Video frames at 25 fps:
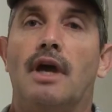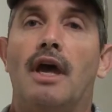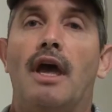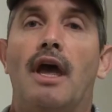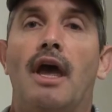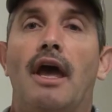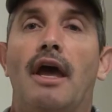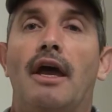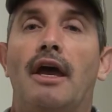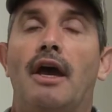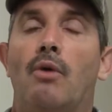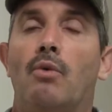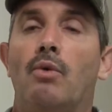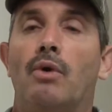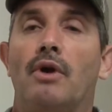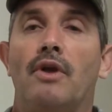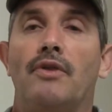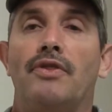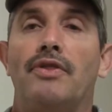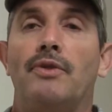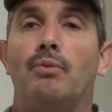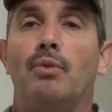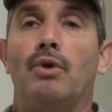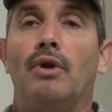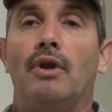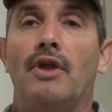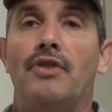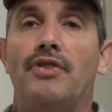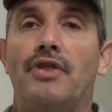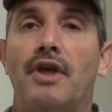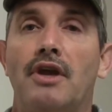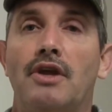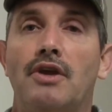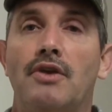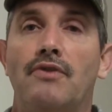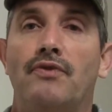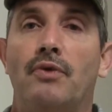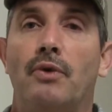Hey, I want to really
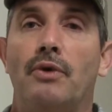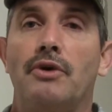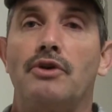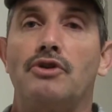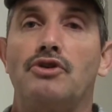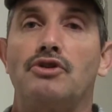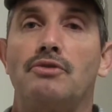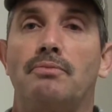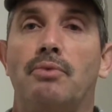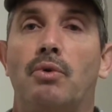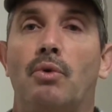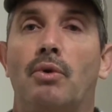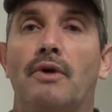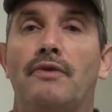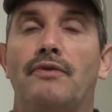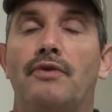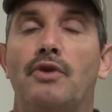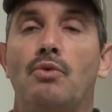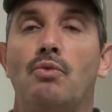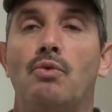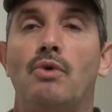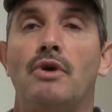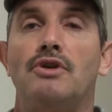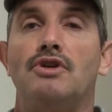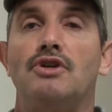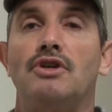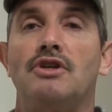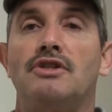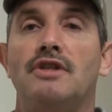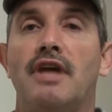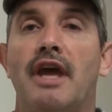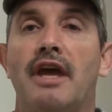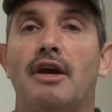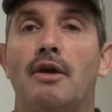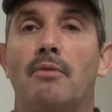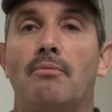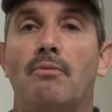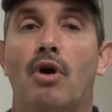thank you for your support. If you would, just
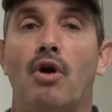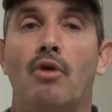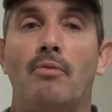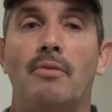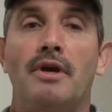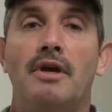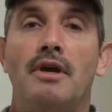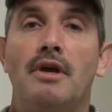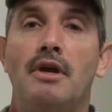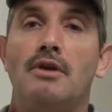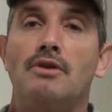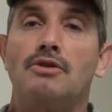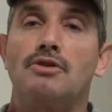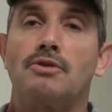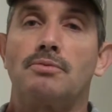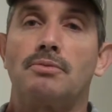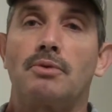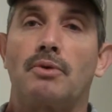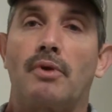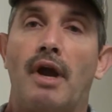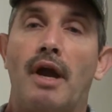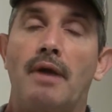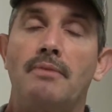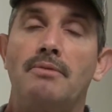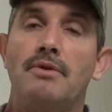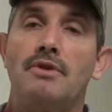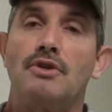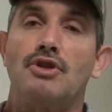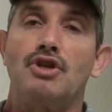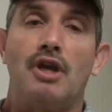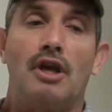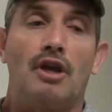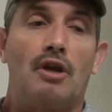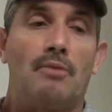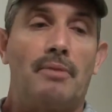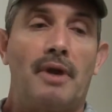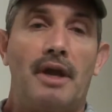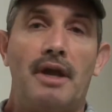take a moment, subscribe to the
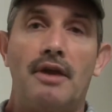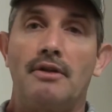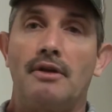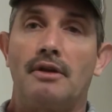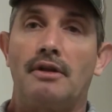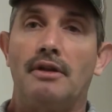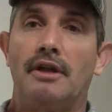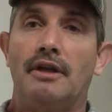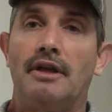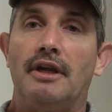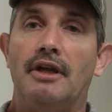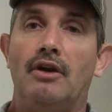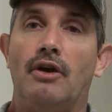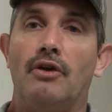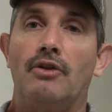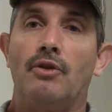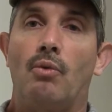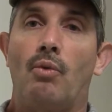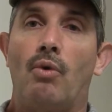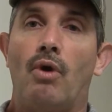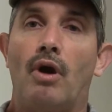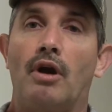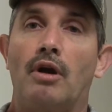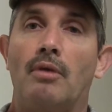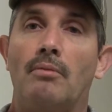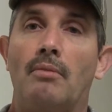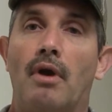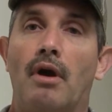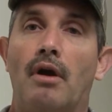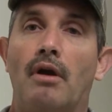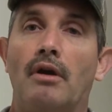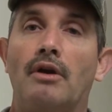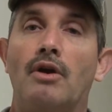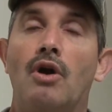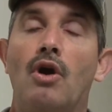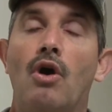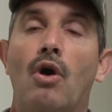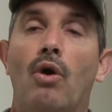channel by either clicking on the
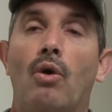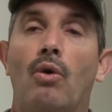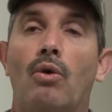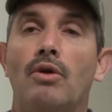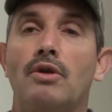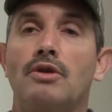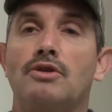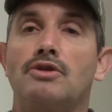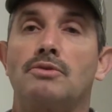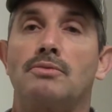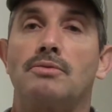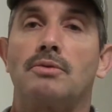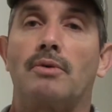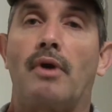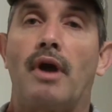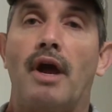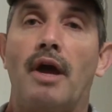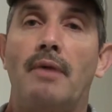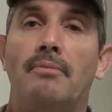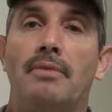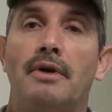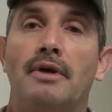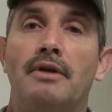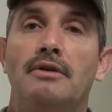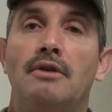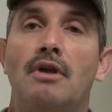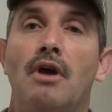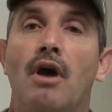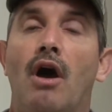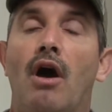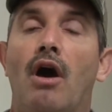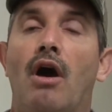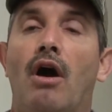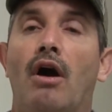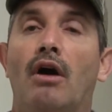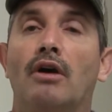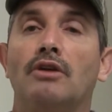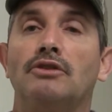watermark or the subscribe button.
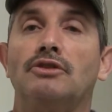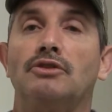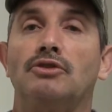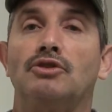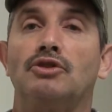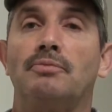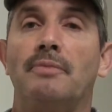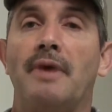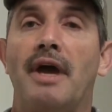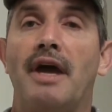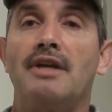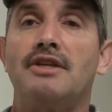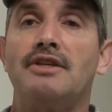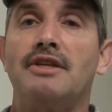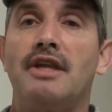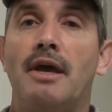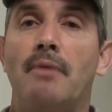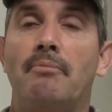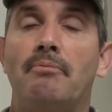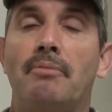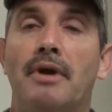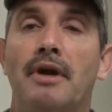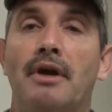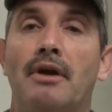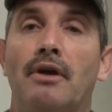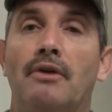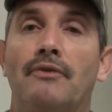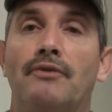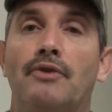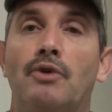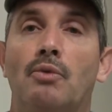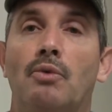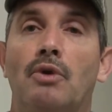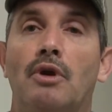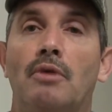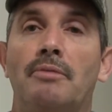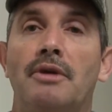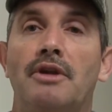Also, smash that bell if you
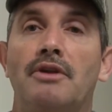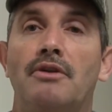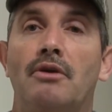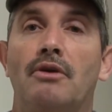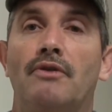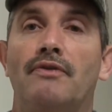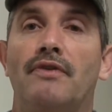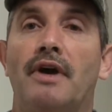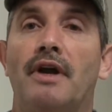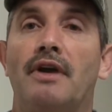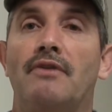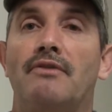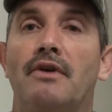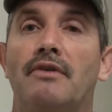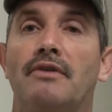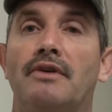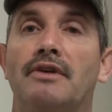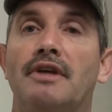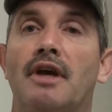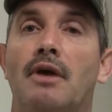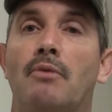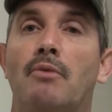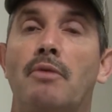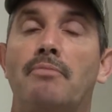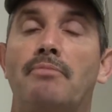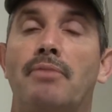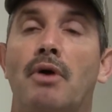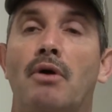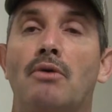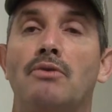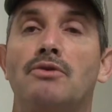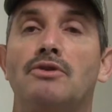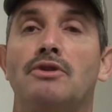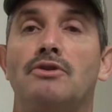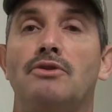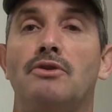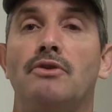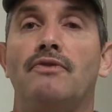want to be notified of every time we
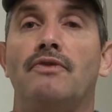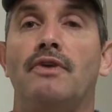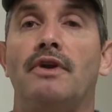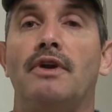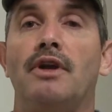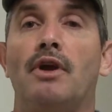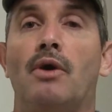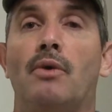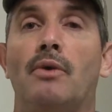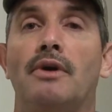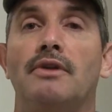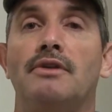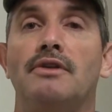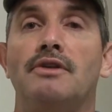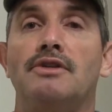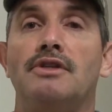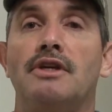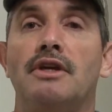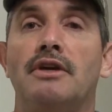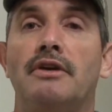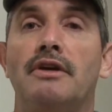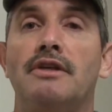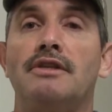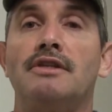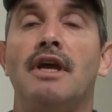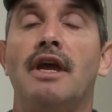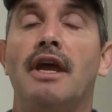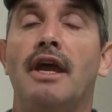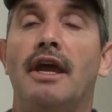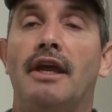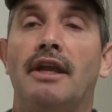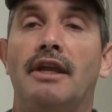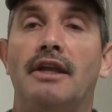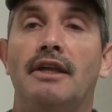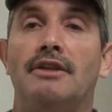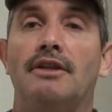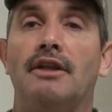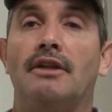post a new video in the series,
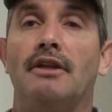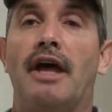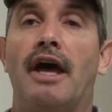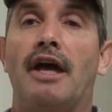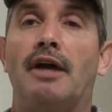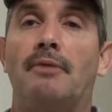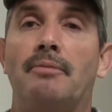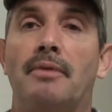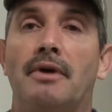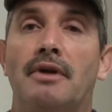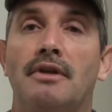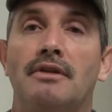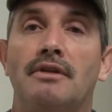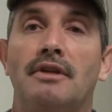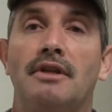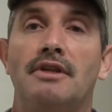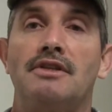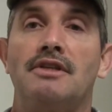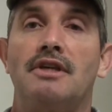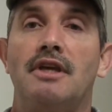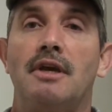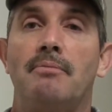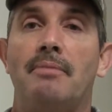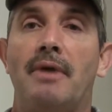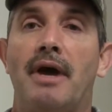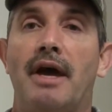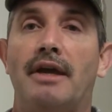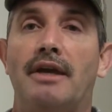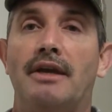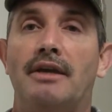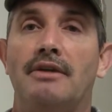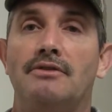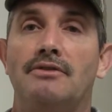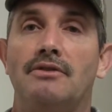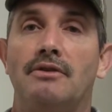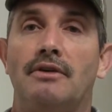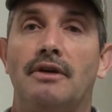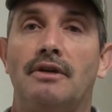and hit the like button. Let's get back
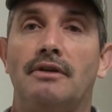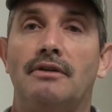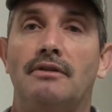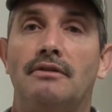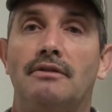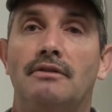into it.